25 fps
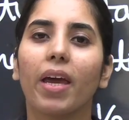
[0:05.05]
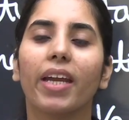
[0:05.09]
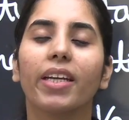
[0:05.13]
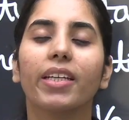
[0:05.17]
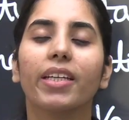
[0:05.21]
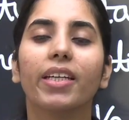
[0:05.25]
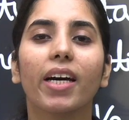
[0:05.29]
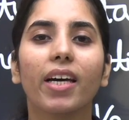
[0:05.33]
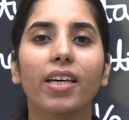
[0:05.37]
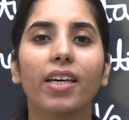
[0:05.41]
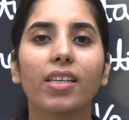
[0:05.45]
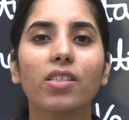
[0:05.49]

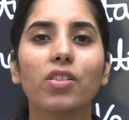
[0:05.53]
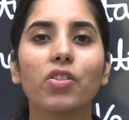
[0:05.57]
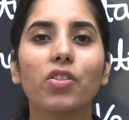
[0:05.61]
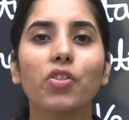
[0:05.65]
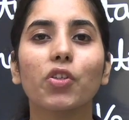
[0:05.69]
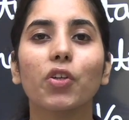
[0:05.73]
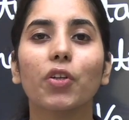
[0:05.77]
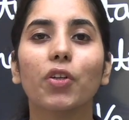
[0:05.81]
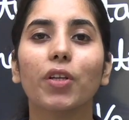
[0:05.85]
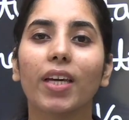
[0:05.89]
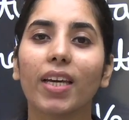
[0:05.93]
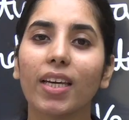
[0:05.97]
And guys,
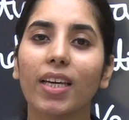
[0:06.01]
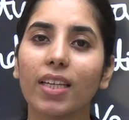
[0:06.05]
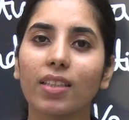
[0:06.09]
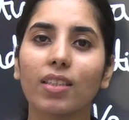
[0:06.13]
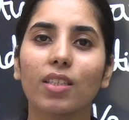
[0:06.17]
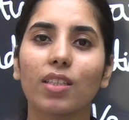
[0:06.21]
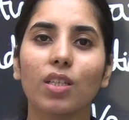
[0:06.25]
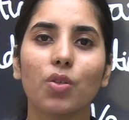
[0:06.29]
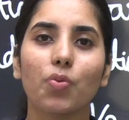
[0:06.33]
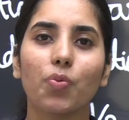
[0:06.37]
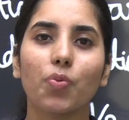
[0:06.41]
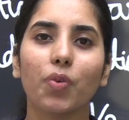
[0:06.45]
today in
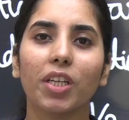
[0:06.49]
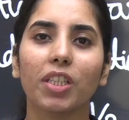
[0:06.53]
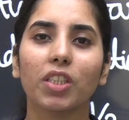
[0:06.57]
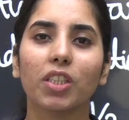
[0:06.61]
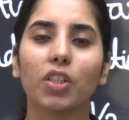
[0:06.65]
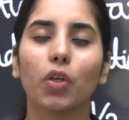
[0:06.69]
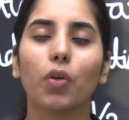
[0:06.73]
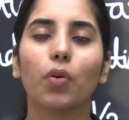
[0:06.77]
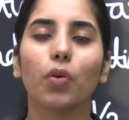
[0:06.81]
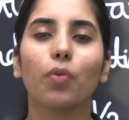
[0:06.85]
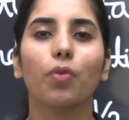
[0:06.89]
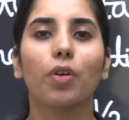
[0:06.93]
this
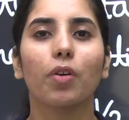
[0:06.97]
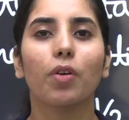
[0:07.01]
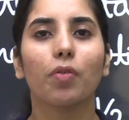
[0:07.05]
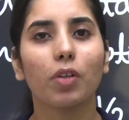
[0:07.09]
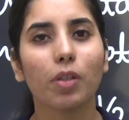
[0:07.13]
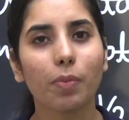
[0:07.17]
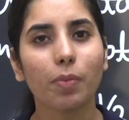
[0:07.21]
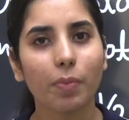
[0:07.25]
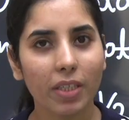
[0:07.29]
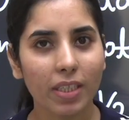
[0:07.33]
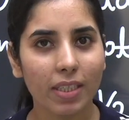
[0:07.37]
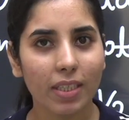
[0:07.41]
video we
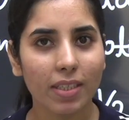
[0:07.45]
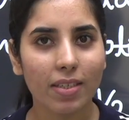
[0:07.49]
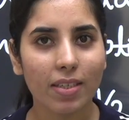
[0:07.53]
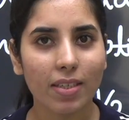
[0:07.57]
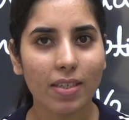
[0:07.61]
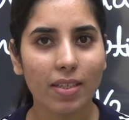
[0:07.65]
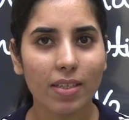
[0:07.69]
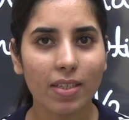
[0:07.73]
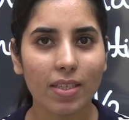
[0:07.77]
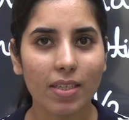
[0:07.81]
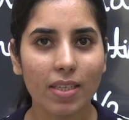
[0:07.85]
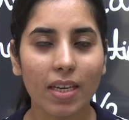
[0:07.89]
will be
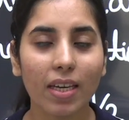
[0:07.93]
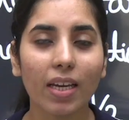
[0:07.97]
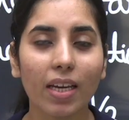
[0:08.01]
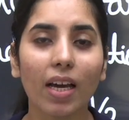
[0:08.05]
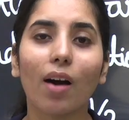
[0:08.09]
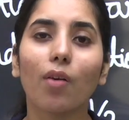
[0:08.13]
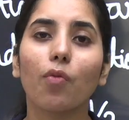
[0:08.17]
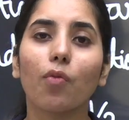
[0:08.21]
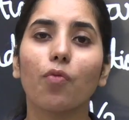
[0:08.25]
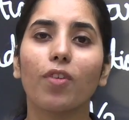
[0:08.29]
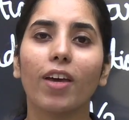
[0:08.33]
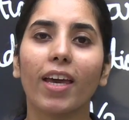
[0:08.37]
discussing
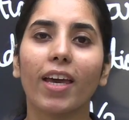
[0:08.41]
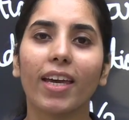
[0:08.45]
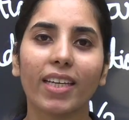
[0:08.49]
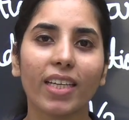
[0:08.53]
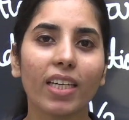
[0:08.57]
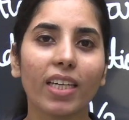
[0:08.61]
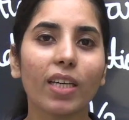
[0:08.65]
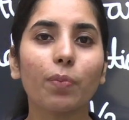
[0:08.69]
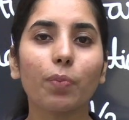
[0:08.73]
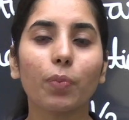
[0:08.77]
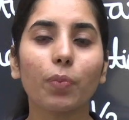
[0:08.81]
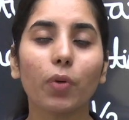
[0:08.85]
a
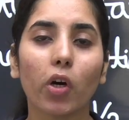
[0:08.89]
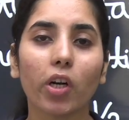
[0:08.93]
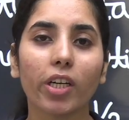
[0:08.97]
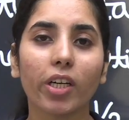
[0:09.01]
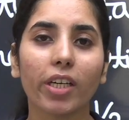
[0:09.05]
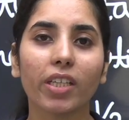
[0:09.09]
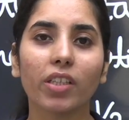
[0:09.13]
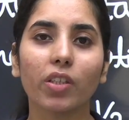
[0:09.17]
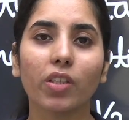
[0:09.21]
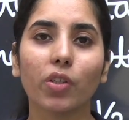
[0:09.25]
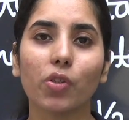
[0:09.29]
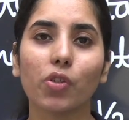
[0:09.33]
very
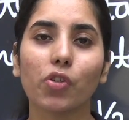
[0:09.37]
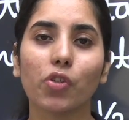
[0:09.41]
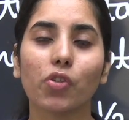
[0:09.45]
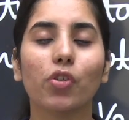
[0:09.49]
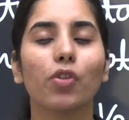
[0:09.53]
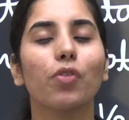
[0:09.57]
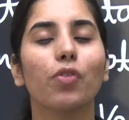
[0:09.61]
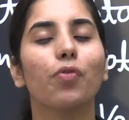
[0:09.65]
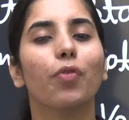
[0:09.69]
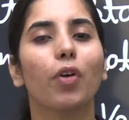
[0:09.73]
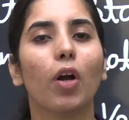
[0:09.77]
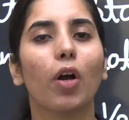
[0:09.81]
important
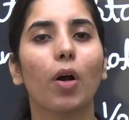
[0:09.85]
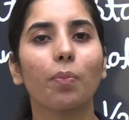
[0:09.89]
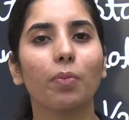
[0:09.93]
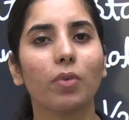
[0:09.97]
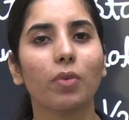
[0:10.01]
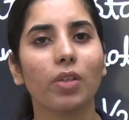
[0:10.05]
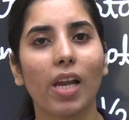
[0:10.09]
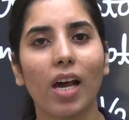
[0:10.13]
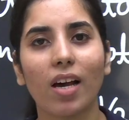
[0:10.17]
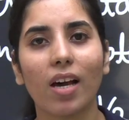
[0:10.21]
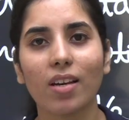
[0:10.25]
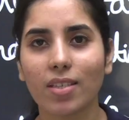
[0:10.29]
question from
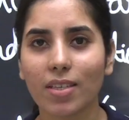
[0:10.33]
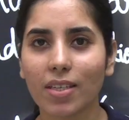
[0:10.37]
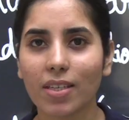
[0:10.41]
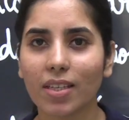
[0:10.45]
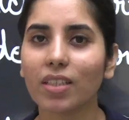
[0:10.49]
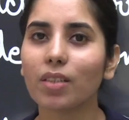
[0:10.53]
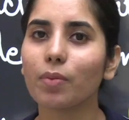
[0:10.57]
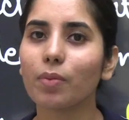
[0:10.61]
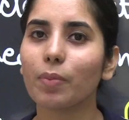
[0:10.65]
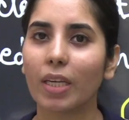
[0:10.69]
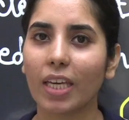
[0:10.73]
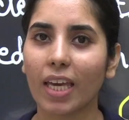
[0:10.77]

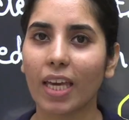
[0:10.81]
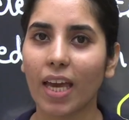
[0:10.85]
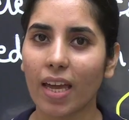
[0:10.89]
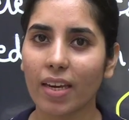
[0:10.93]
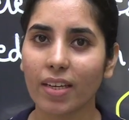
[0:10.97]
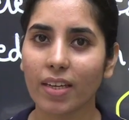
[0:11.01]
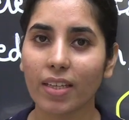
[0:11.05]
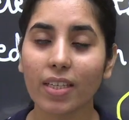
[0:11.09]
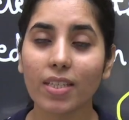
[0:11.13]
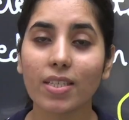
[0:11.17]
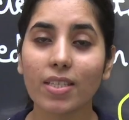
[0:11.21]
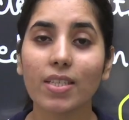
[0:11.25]
classical
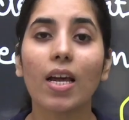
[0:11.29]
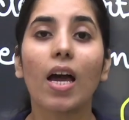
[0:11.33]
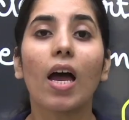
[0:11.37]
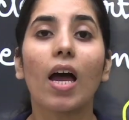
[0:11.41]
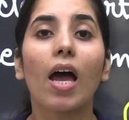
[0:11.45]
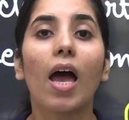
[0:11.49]
mechanics,